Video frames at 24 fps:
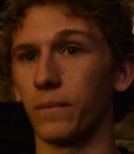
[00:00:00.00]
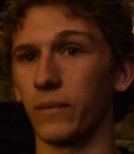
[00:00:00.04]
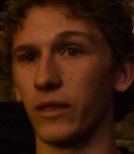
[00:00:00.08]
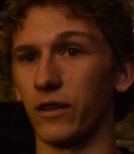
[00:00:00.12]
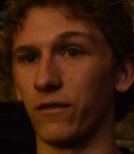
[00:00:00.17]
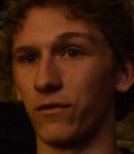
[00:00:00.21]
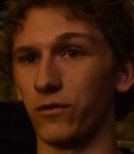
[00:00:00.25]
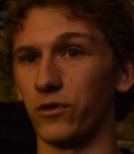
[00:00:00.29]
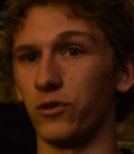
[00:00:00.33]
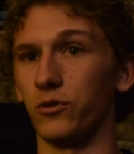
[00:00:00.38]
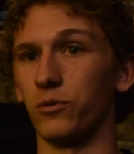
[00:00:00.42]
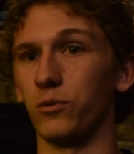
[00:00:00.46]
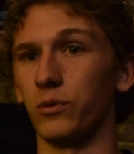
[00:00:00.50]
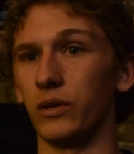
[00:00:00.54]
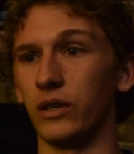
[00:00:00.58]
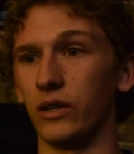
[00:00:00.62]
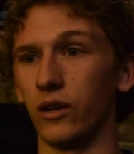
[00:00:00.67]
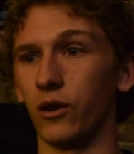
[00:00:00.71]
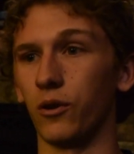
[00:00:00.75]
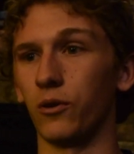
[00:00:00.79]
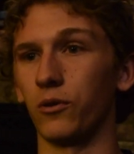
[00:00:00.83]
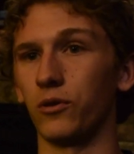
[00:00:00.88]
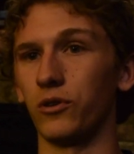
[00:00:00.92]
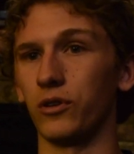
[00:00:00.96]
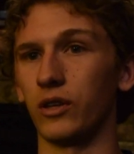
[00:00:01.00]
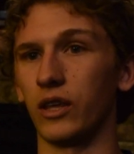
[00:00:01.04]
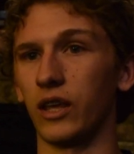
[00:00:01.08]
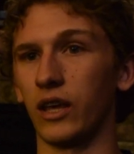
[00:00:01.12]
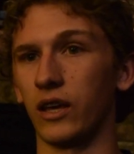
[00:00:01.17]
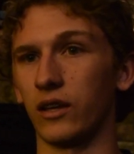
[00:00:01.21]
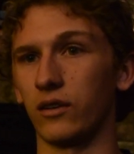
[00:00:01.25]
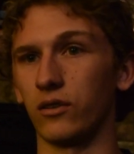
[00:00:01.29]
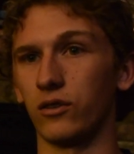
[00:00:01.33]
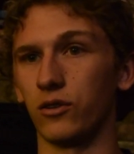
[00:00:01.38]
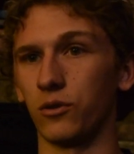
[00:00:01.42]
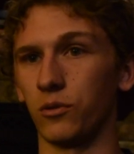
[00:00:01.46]
if we know you
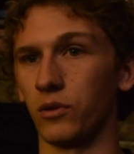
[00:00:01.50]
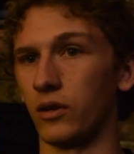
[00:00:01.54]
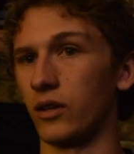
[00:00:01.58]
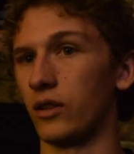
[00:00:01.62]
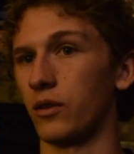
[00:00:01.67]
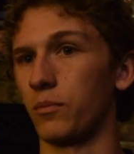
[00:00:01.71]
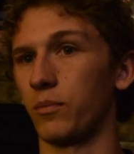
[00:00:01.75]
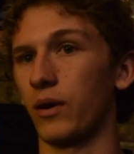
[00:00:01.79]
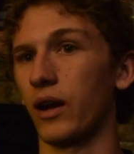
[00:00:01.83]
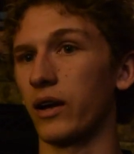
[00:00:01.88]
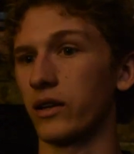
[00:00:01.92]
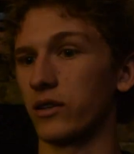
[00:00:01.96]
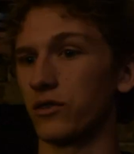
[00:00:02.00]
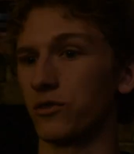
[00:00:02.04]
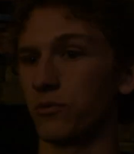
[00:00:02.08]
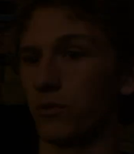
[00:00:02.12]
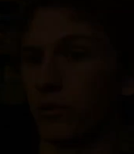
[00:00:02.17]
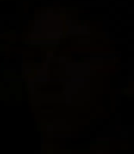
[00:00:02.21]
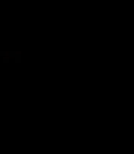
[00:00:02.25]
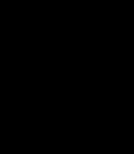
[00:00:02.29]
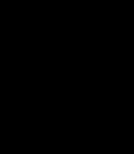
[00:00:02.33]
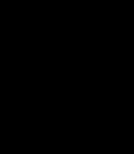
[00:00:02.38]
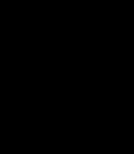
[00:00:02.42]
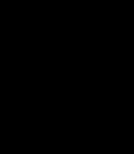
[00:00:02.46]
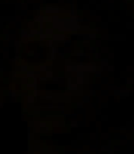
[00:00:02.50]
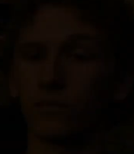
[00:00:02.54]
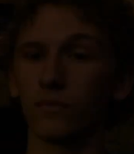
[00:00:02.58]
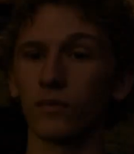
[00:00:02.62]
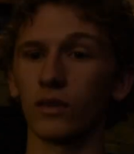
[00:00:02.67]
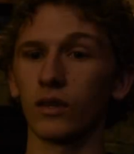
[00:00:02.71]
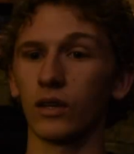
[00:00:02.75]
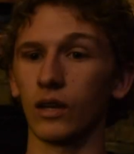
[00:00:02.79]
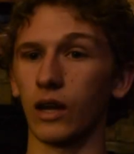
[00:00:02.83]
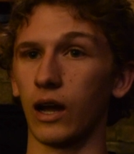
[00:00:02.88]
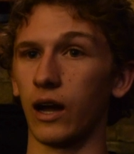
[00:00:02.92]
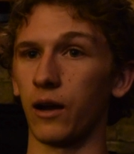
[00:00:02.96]
can't do it in the practice room. So
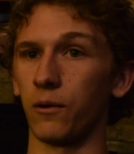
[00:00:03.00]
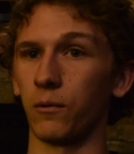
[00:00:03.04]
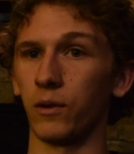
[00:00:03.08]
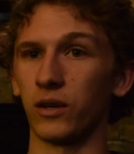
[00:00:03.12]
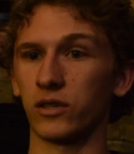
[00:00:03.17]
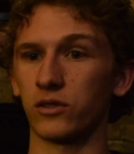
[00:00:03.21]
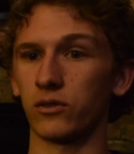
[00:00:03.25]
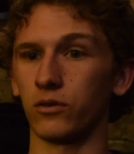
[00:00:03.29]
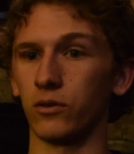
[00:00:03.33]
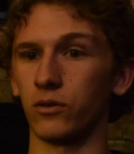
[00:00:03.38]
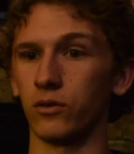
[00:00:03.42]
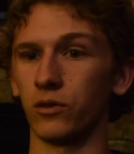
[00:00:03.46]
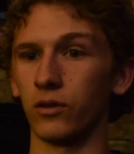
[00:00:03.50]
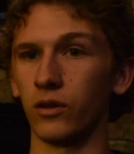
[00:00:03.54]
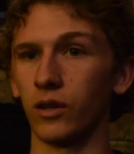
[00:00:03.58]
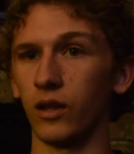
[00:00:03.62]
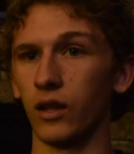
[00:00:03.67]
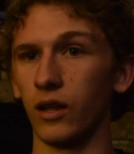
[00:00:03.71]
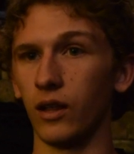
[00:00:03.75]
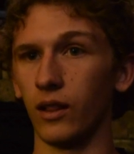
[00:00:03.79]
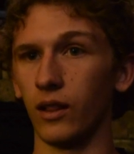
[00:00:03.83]
I wrestled